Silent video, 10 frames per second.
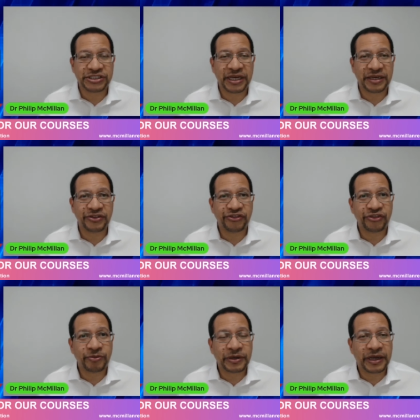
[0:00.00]
to sign
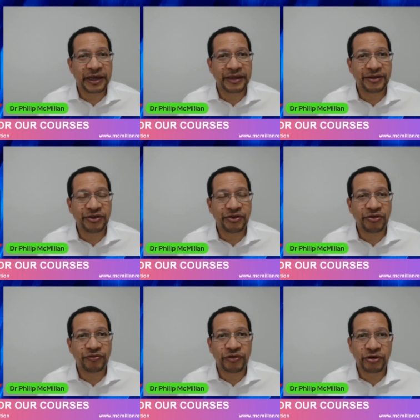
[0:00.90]
some kind
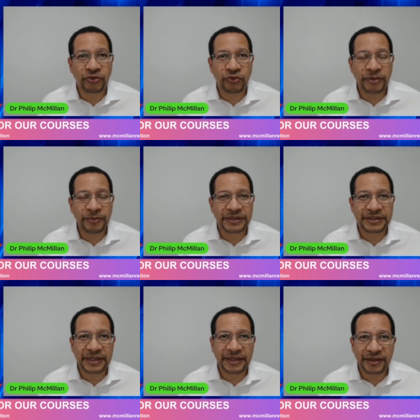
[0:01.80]
of
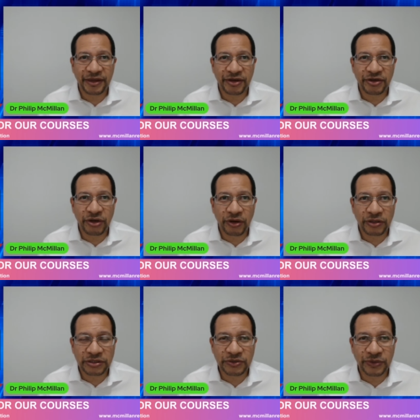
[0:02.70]
agreement that they are
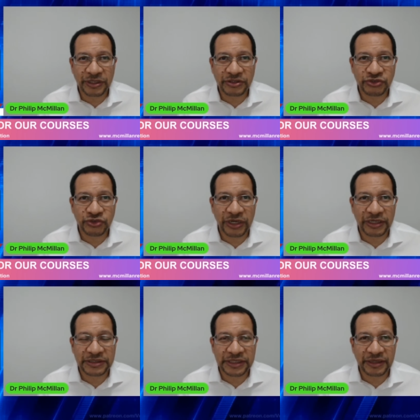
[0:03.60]
not going to try
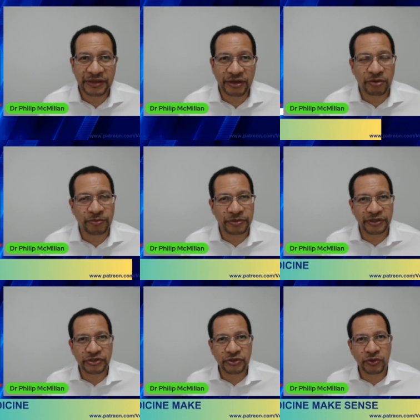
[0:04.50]
and take the
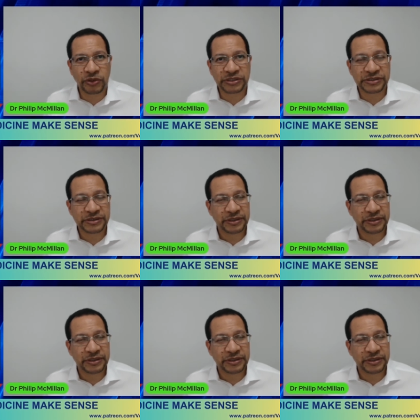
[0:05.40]
company to court.